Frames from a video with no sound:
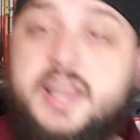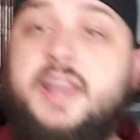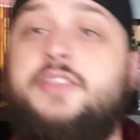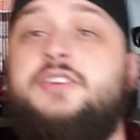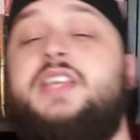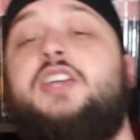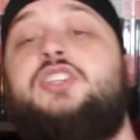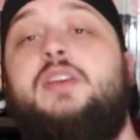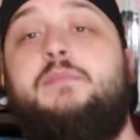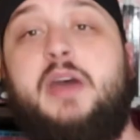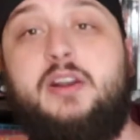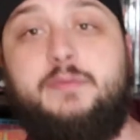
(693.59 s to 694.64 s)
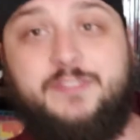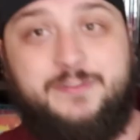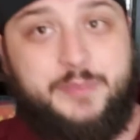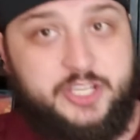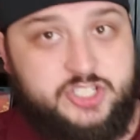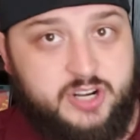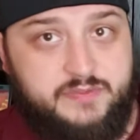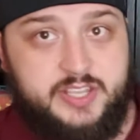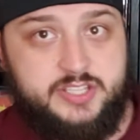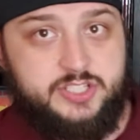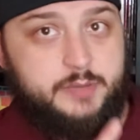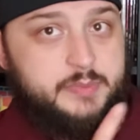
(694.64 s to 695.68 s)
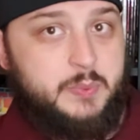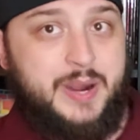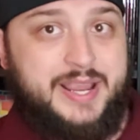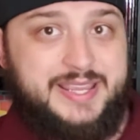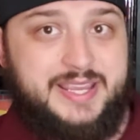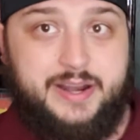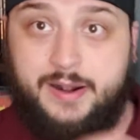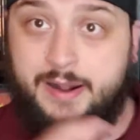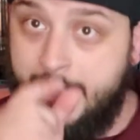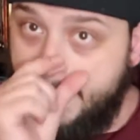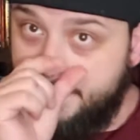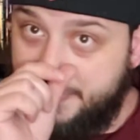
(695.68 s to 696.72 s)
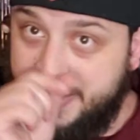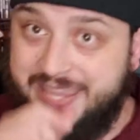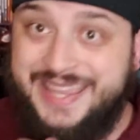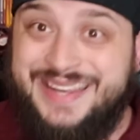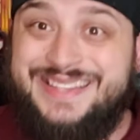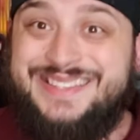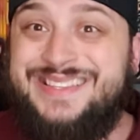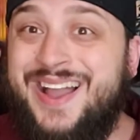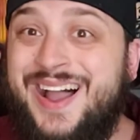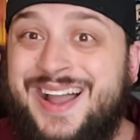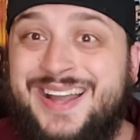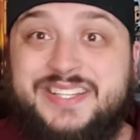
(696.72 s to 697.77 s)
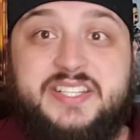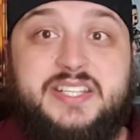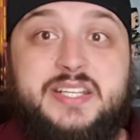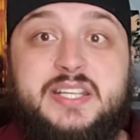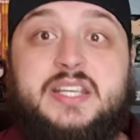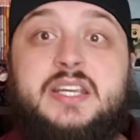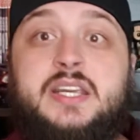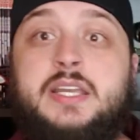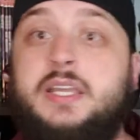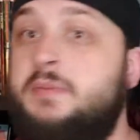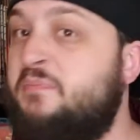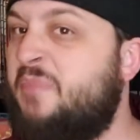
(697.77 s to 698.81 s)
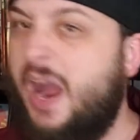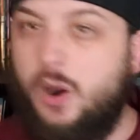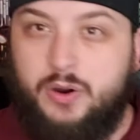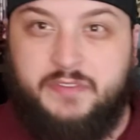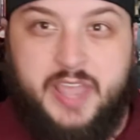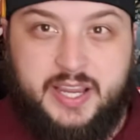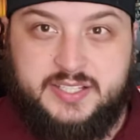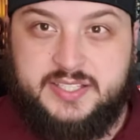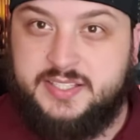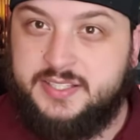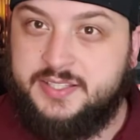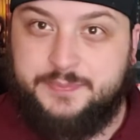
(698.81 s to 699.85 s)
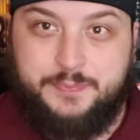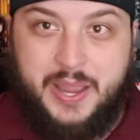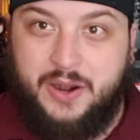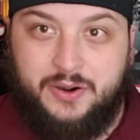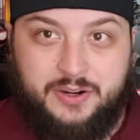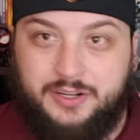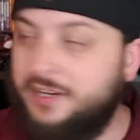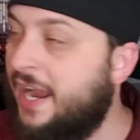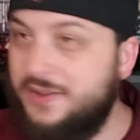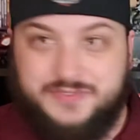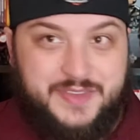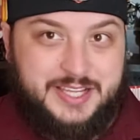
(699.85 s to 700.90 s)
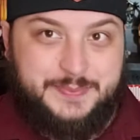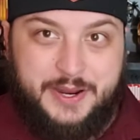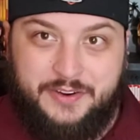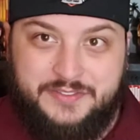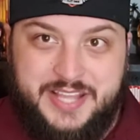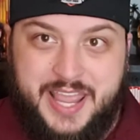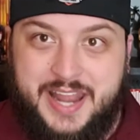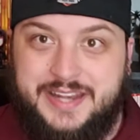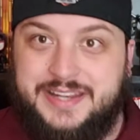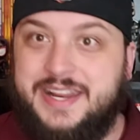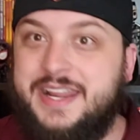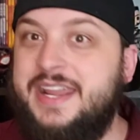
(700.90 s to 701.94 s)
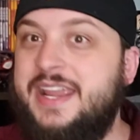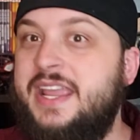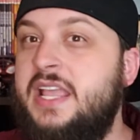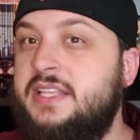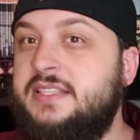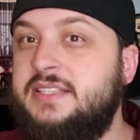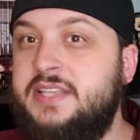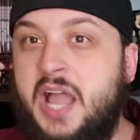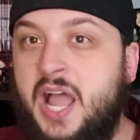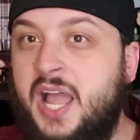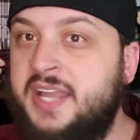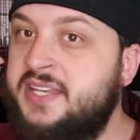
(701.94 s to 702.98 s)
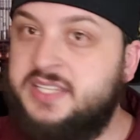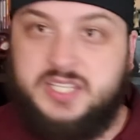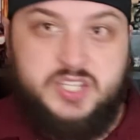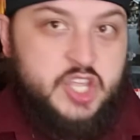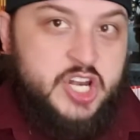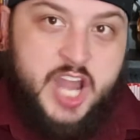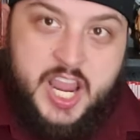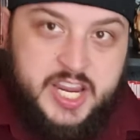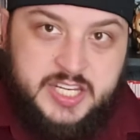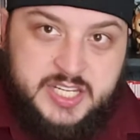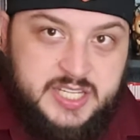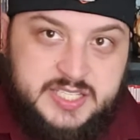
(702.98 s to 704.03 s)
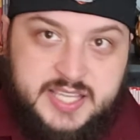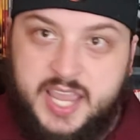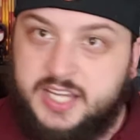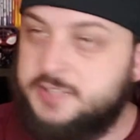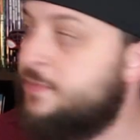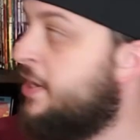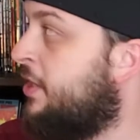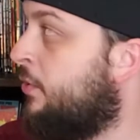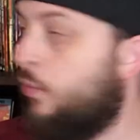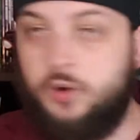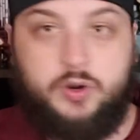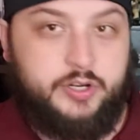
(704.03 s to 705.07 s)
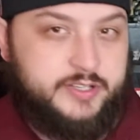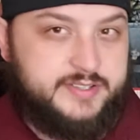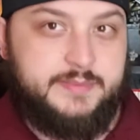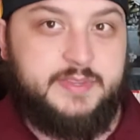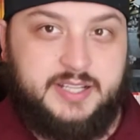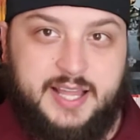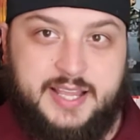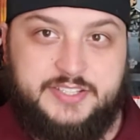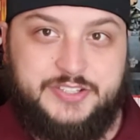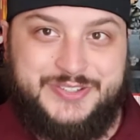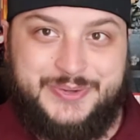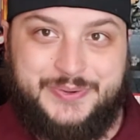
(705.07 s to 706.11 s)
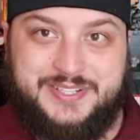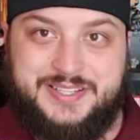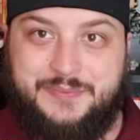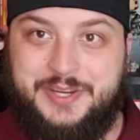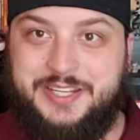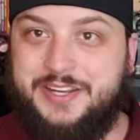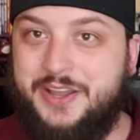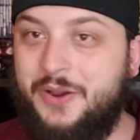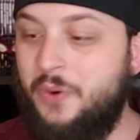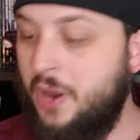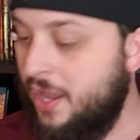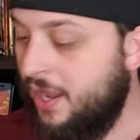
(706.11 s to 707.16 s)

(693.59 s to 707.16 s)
And there's actually a better picture of it. It's going to be right here, but it is not Power of X, House of X, Power of 10. It's not the 90s X-Men or some of the classic stories that we know.